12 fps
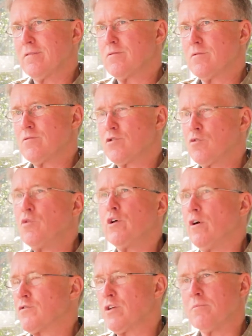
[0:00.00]

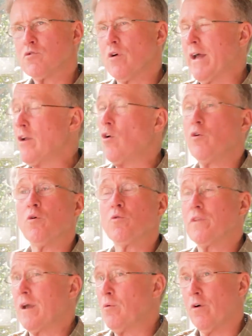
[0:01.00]
studio of some sort. I don't know who
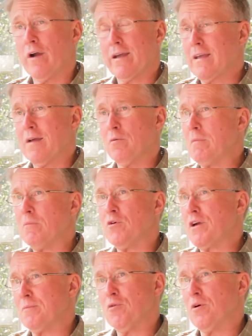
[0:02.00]
they were. I can't remember
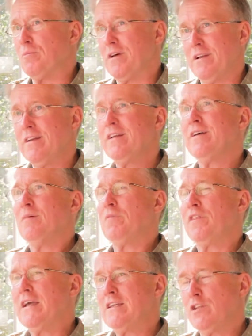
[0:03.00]
anymore,
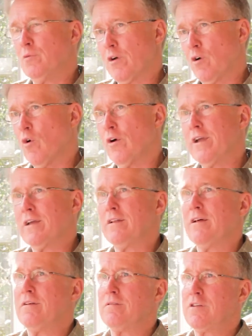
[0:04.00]
but they did the recording and
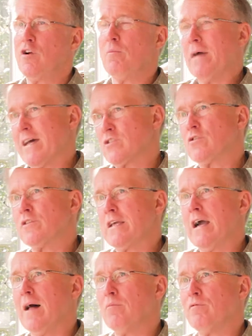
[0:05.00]
then, mastered
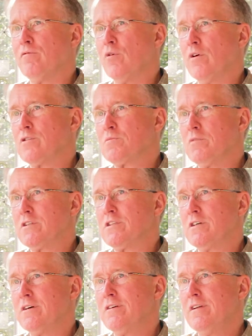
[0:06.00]
the album for us. But
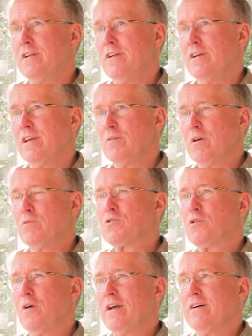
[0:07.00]
it
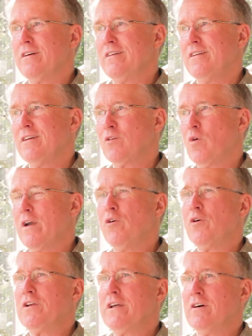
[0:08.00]
was quite an
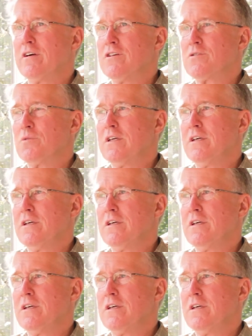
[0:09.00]
ordeal because